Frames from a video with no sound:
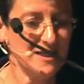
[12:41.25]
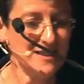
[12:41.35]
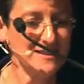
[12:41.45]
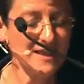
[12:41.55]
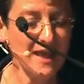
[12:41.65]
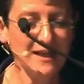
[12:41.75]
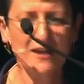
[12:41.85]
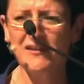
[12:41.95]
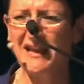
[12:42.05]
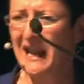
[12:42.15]
is there
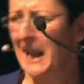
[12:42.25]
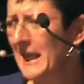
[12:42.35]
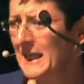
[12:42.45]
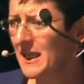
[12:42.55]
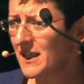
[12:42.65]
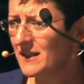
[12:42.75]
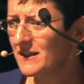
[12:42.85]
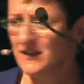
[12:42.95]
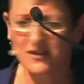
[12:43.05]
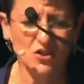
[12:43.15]
anything lacking
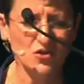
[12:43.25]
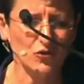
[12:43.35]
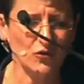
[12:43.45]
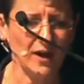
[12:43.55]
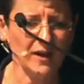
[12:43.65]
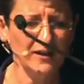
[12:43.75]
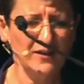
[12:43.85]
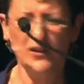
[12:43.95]
in the Torah